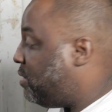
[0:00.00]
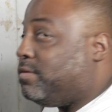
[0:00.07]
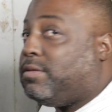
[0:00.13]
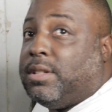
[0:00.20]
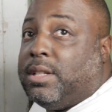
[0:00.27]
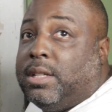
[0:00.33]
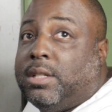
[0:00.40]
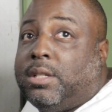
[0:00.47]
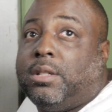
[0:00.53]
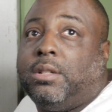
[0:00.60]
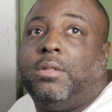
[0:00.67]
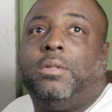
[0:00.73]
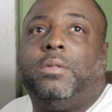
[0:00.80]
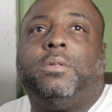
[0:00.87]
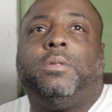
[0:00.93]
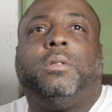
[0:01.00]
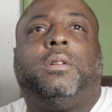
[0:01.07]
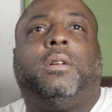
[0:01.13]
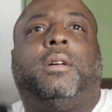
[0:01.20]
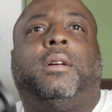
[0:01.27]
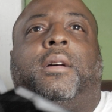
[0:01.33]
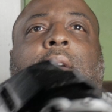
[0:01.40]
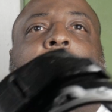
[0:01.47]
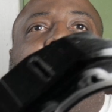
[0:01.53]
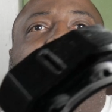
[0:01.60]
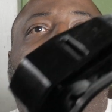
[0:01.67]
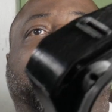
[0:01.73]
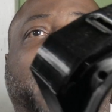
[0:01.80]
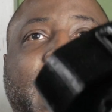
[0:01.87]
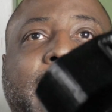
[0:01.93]
It was these two
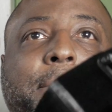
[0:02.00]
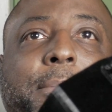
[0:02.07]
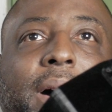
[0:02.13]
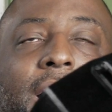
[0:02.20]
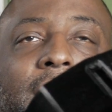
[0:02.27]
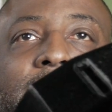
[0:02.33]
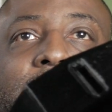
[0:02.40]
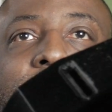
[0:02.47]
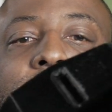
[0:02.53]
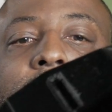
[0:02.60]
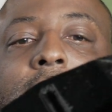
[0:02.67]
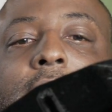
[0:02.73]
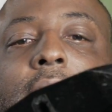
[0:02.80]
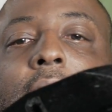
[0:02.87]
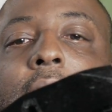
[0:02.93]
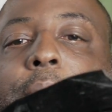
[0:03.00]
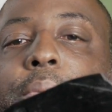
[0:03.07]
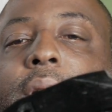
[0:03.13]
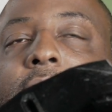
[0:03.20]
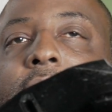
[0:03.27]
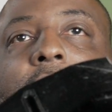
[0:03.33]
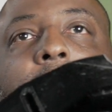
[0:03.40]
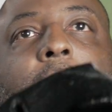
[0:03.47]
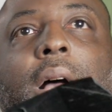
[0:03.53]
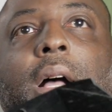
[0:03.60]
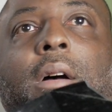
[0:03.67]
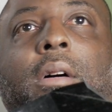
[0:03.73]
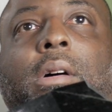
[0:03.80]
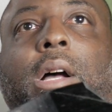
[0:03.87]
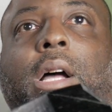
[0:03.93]
matte boxes. I printed them
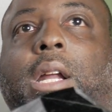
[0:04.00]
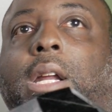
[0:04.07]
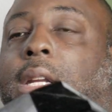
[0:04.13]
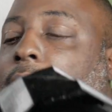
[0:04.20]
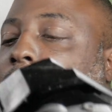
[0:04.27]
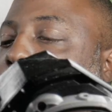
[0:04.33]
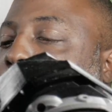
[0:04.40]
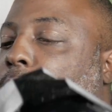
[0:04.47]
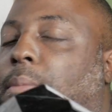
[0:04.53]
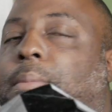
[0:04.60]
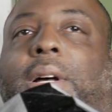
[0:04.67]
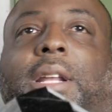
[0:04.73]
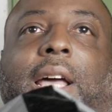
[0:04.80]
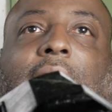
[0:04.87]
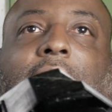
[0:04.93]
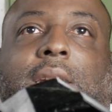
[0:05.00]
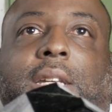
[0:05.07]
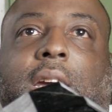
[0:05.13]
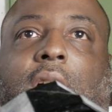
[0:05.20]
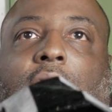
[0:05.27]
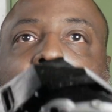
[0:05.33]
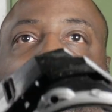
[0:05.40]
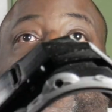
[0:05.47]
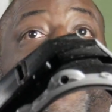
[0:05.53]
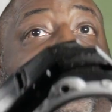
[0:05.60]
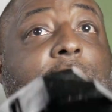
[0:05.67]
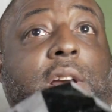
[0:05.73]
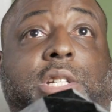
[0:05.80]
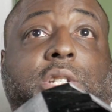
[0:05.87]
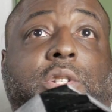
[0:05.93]
out. They pretty much, like I said, on a
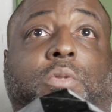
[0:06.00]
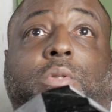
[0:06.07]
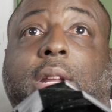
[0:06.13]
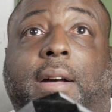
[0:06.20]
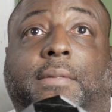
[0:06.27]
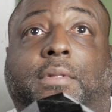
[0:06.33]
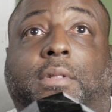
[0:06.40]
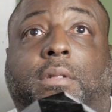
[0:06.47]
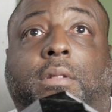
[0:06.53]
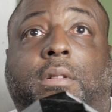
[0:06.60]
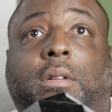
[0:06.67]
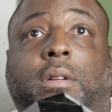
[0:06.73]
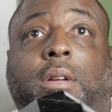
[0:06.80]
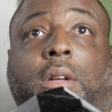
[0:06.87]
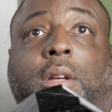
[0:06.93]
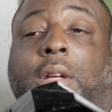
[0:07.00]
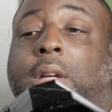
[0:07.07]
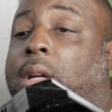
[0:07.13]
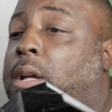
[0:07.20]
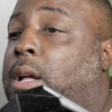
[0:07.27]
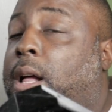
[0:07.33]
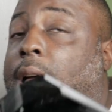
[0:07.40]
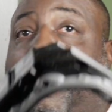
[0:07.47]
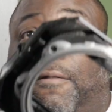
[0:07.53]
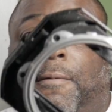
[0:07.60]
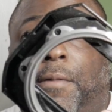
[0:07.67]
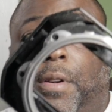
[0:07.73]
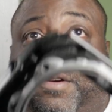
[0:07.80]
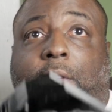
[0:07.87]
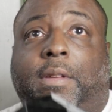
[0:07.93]
professional level.
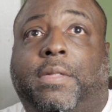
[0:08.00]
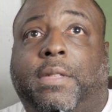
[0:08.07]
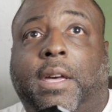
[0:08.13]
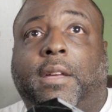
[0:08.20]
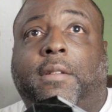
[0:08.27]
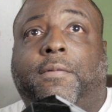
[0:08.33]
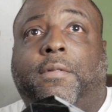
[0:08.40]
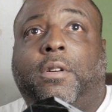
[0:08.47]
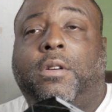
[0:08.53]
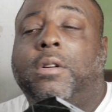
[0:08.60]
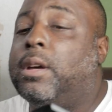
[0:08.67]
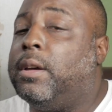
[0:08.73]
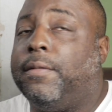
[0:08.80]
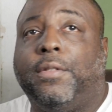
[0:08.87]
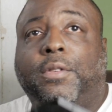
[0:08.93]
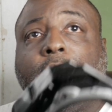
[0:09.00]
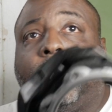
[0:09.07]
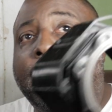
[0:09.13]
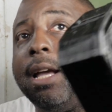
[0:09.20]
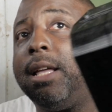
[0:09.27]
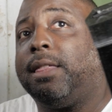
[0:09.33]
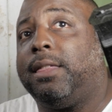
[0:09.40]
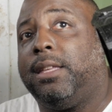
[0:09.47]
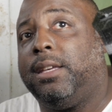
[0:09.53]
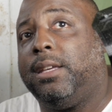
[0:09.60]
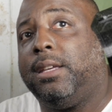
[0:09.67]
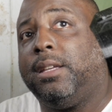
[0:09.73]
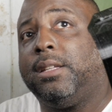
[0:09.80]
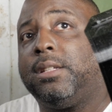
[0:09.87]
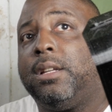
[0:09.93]
I'm very thankful. If you like
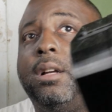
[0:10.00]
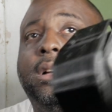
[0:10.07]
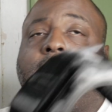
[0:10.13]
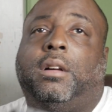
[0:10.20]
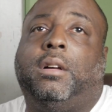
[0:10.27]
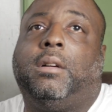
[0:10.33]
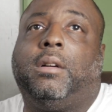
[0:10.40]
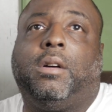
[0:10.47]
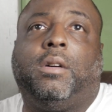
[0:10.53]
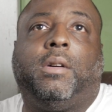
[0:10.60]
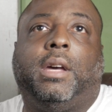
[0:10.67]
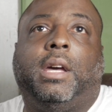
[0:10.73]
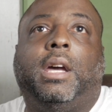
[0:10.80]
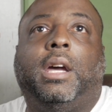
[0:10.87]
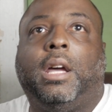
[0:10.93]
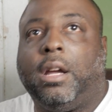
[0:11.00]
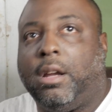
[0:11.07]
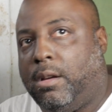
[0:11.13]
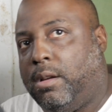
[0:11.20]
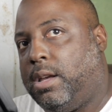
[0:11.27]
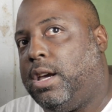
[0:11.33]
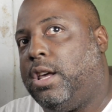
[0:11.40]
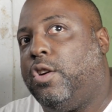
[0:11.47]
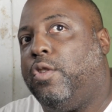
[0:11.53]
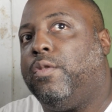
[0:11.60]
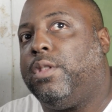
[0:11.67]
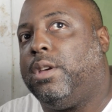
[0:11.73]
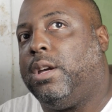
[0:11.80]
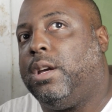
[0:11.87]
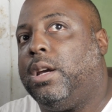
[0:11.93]
these, um, go ahead, head
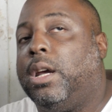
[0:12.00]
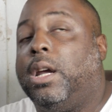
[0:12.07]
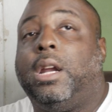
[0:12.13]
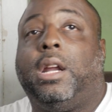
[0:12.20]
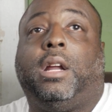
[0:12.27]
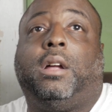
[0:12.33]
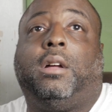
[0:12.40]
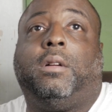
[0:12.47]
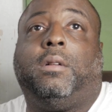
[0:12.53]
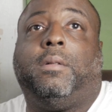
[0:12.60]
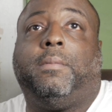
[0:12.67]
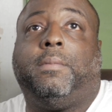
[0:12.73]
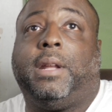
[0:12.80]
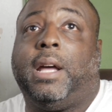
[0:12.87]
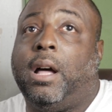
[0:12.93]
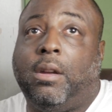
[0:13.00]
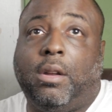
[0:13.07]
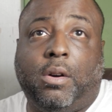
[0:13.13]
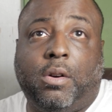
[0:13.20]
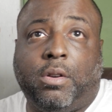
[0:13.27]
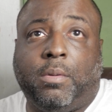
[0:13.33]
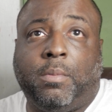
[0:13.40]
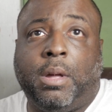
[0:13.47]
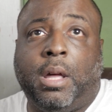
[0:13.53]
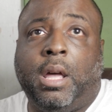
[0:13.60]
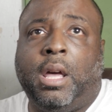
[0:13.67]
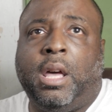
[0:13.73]
over there and um, download them